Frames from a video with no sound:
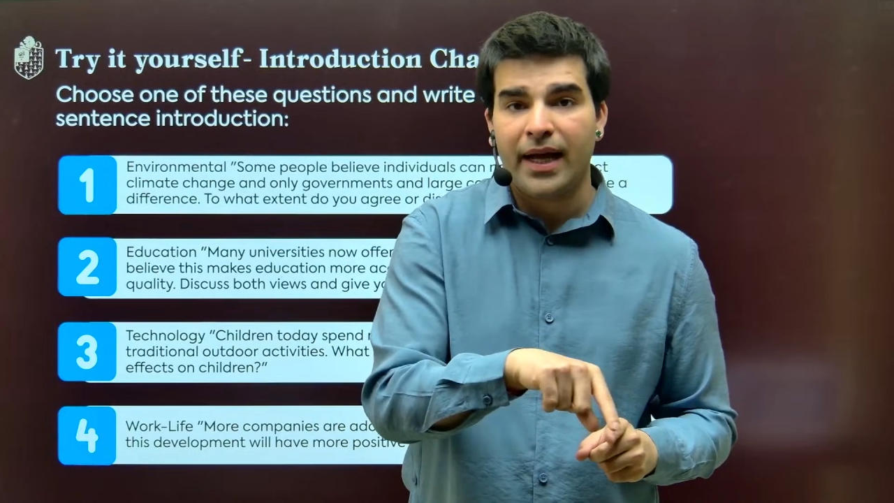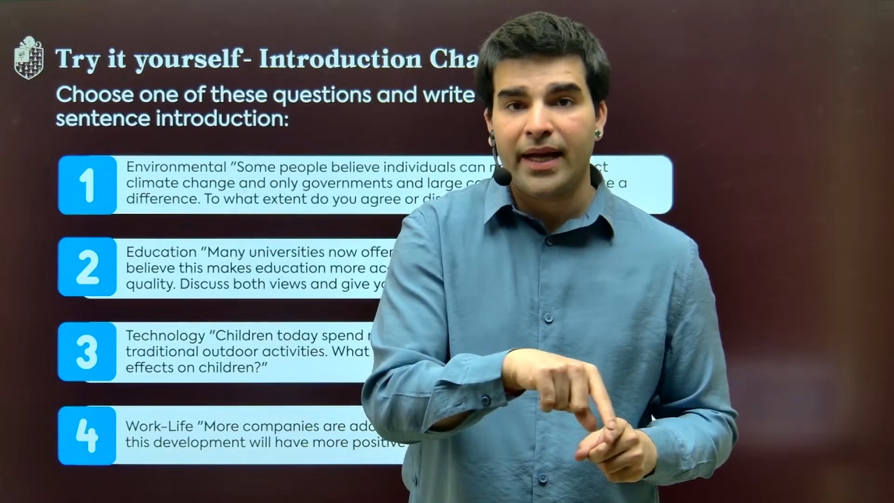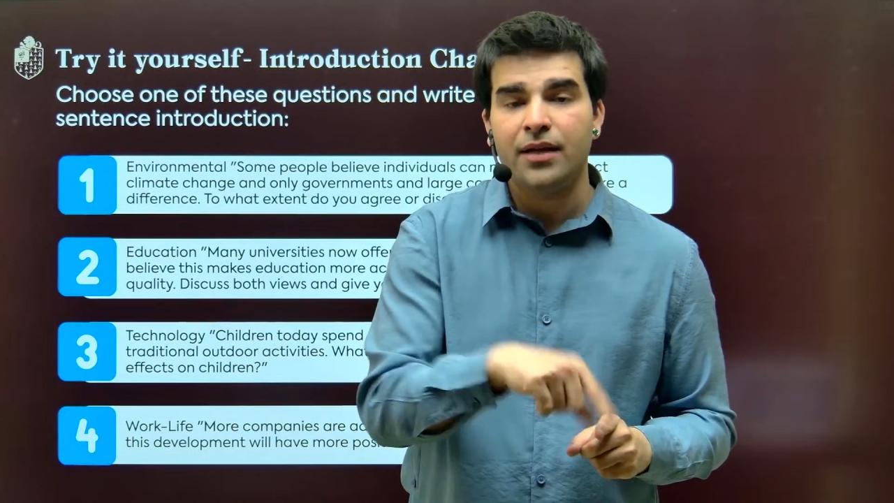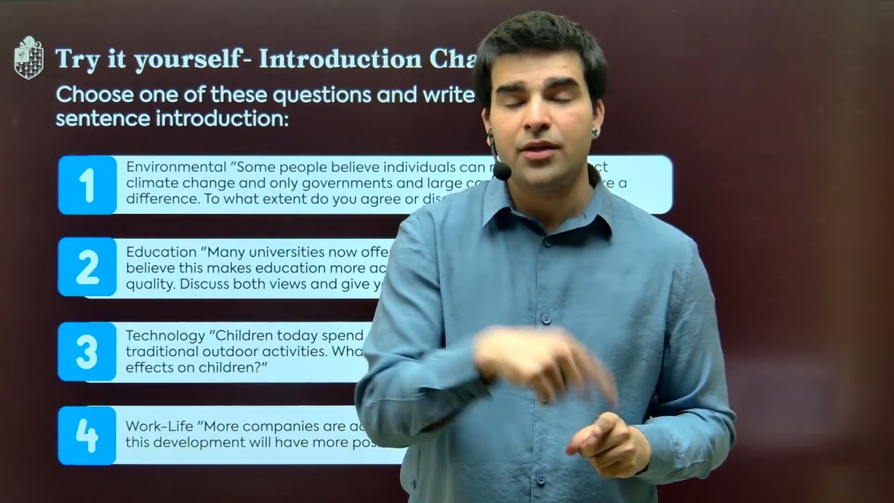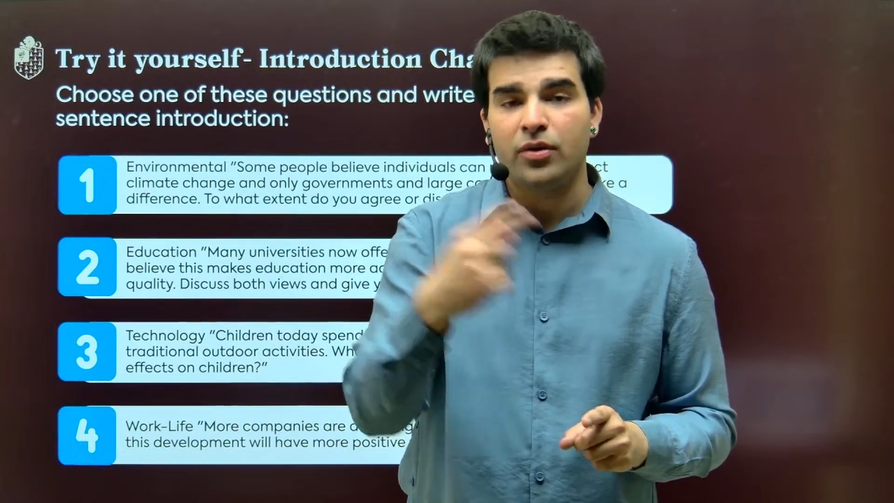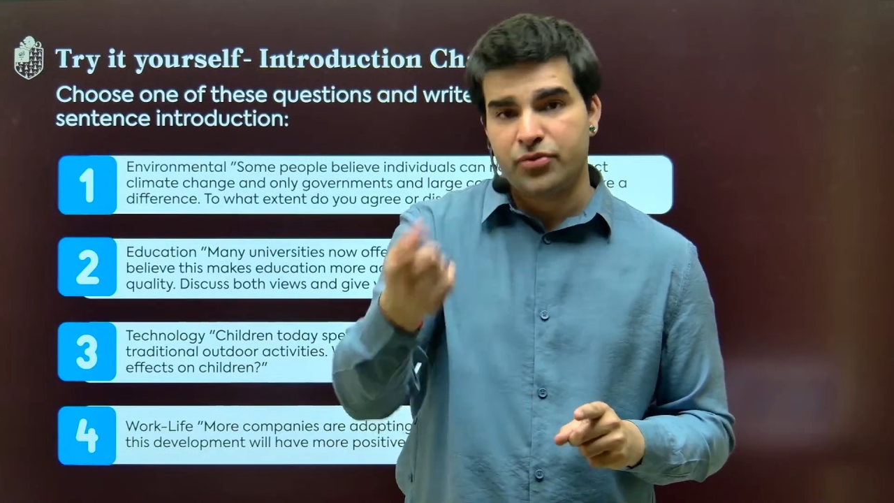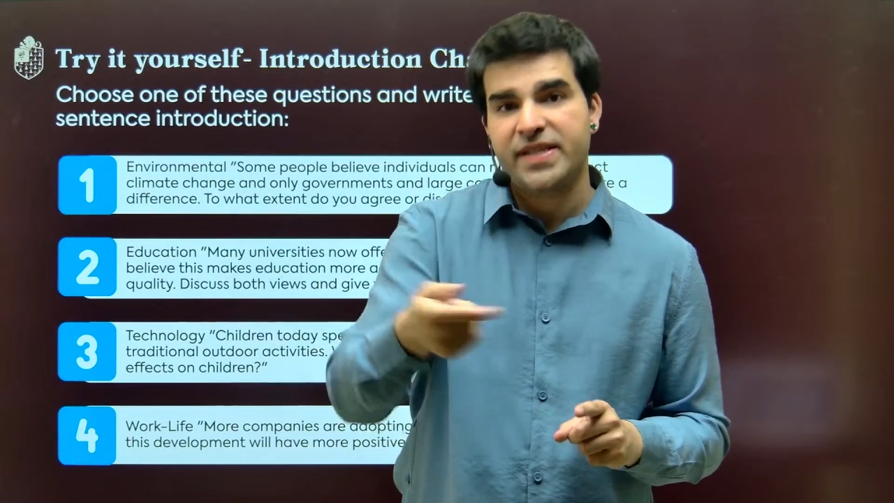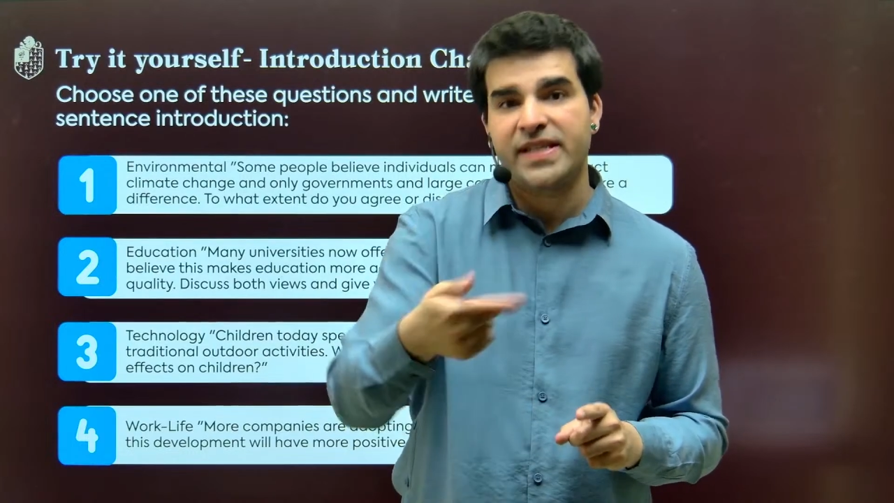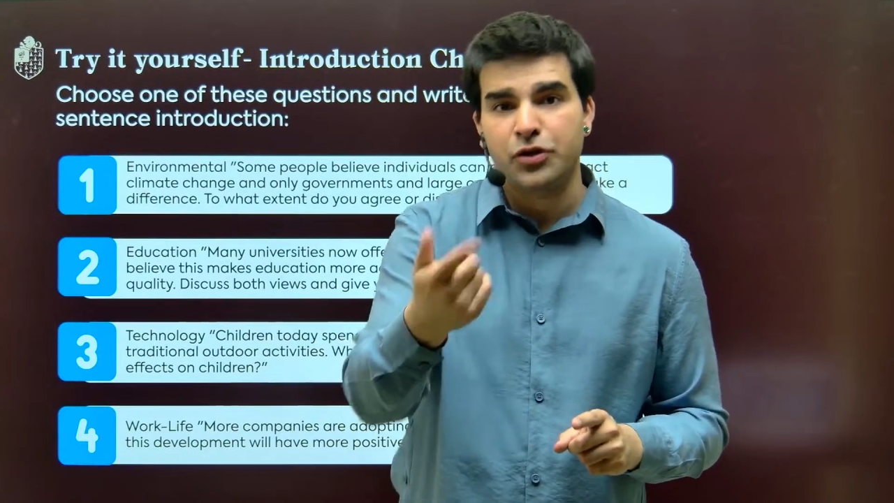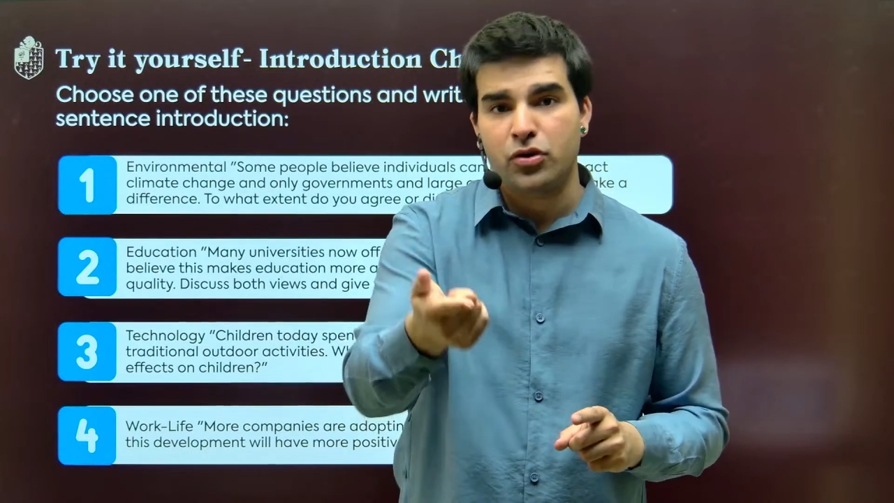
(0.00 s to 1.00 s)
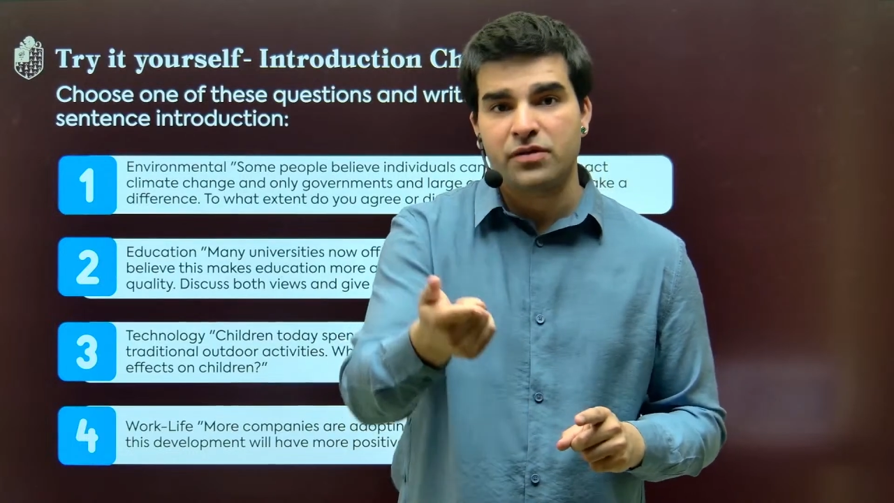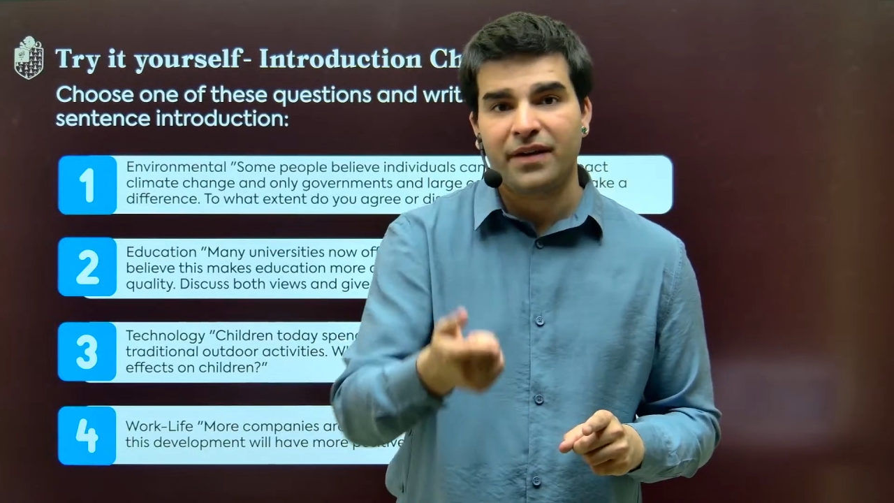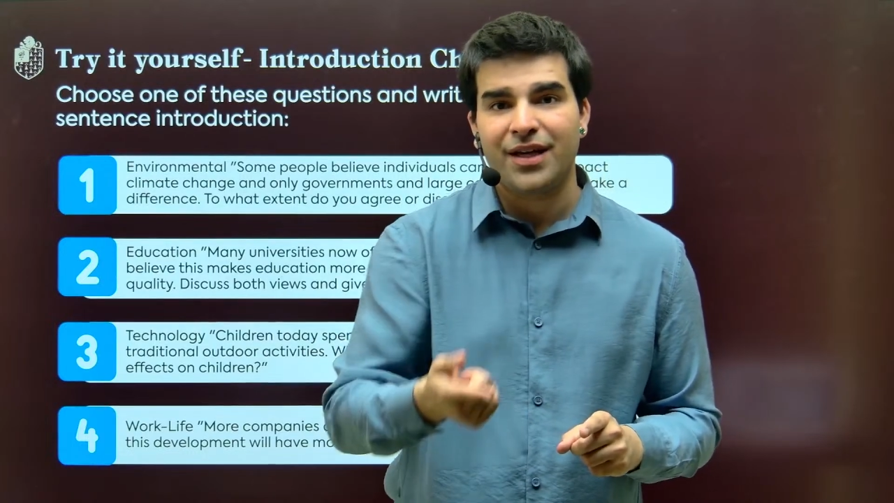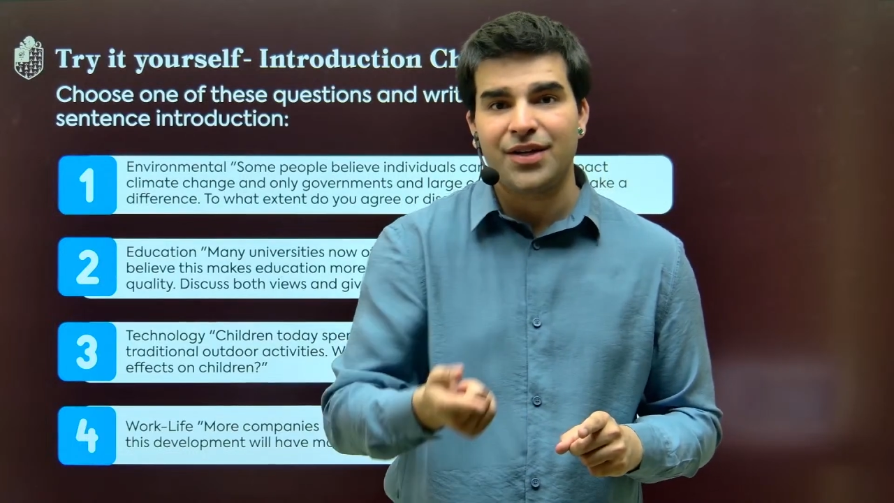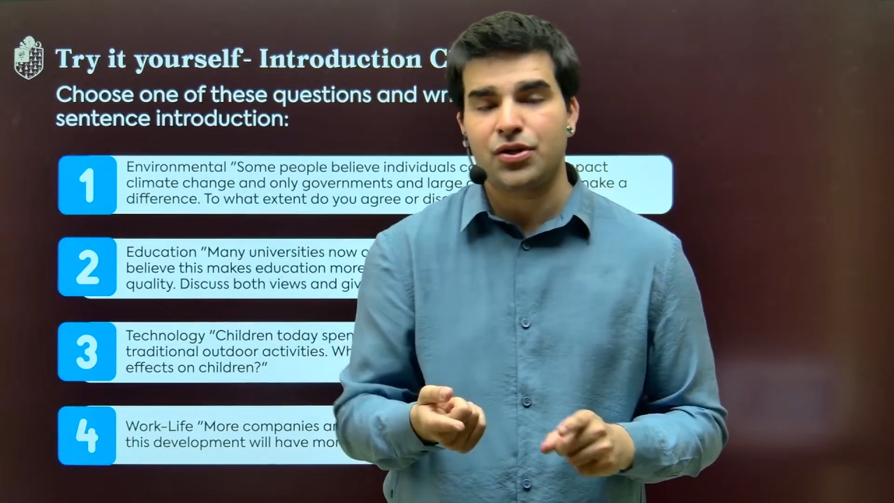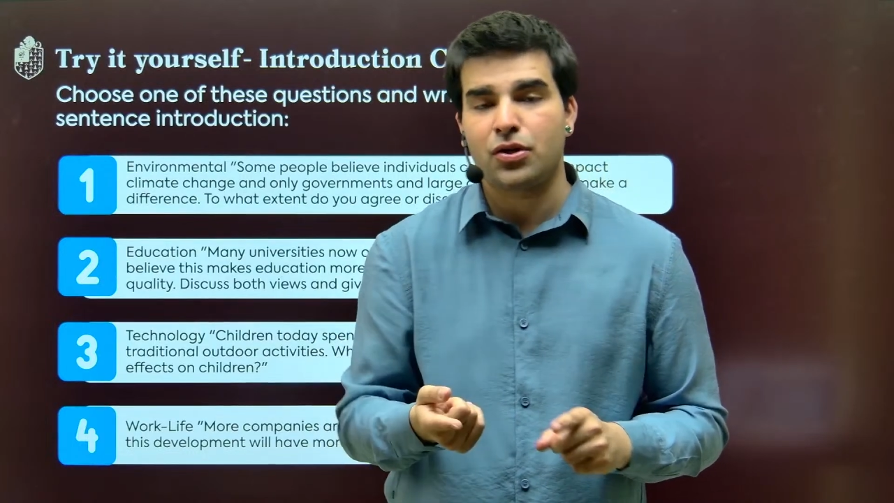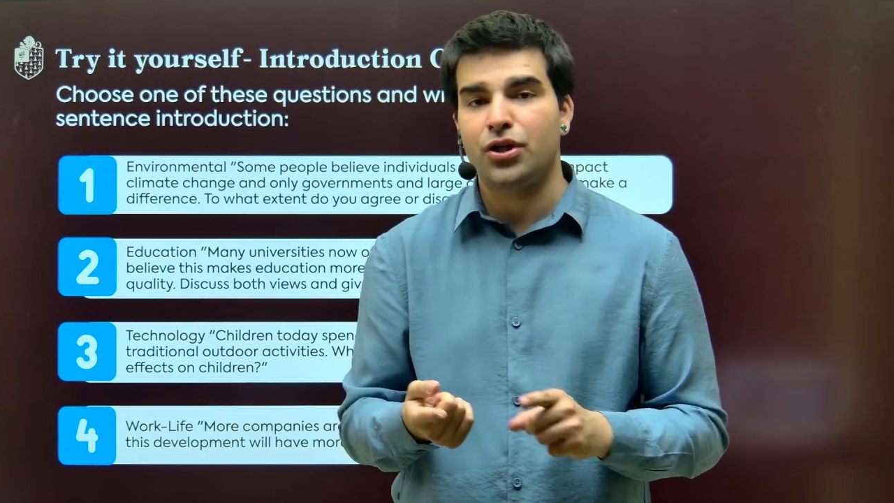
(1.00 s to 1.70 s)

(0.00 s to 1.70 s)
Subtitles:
You'll receive a notification on